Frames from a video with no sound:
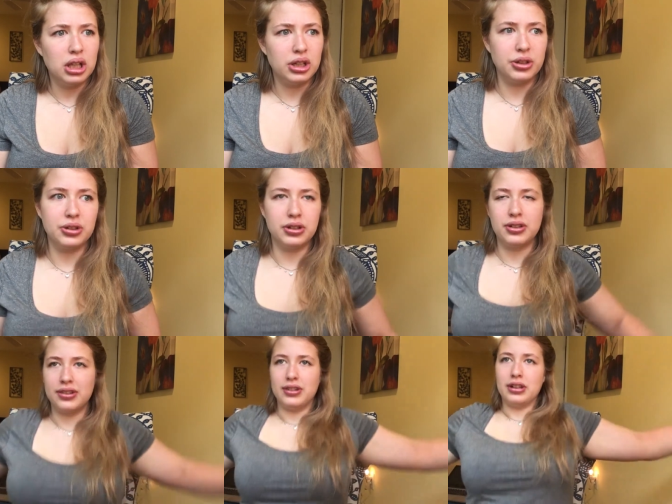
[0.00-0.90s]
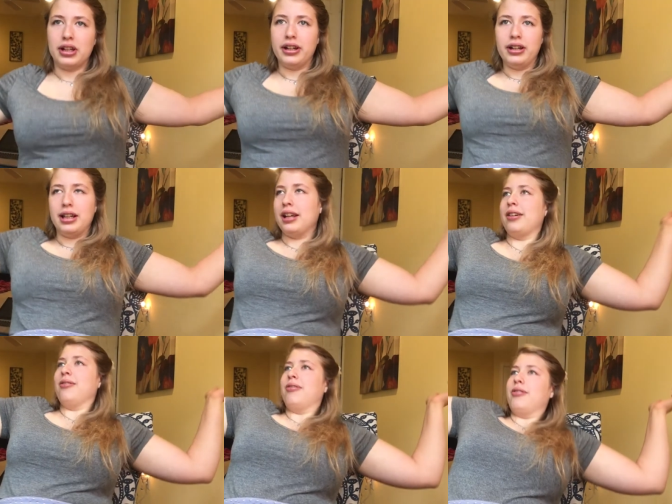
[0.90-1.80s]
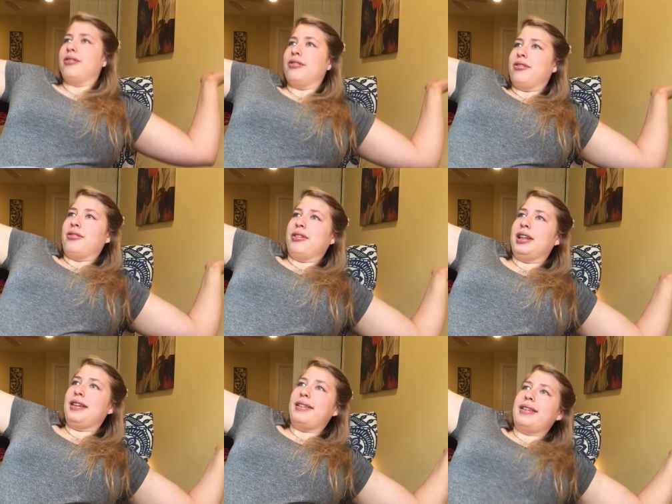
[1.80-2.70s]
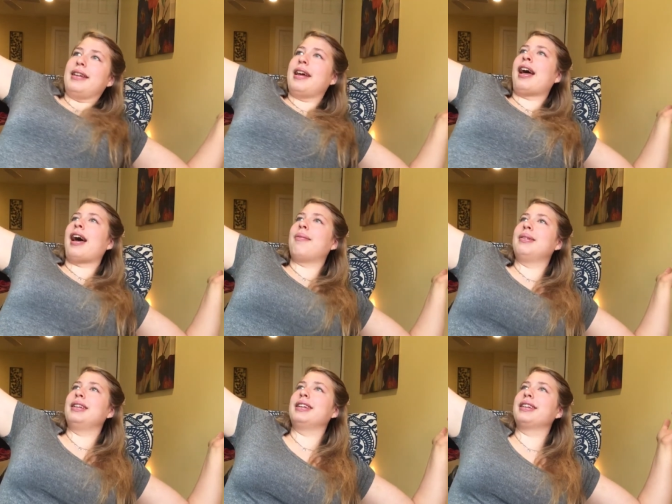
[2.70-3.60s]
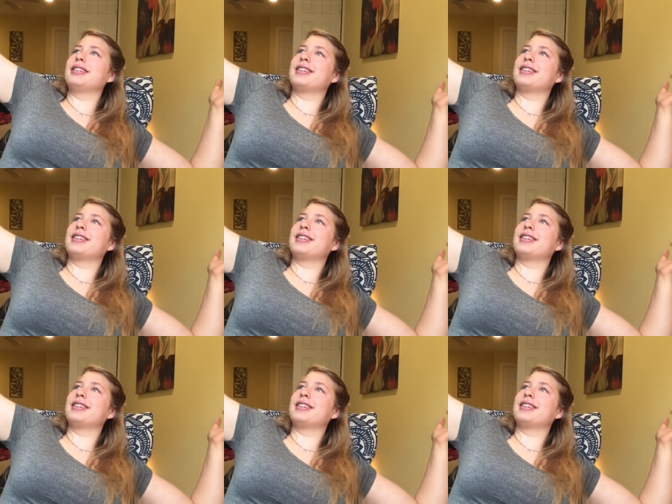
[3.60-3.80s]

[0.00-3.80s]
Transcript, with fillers: you're just kind of like, what's happening?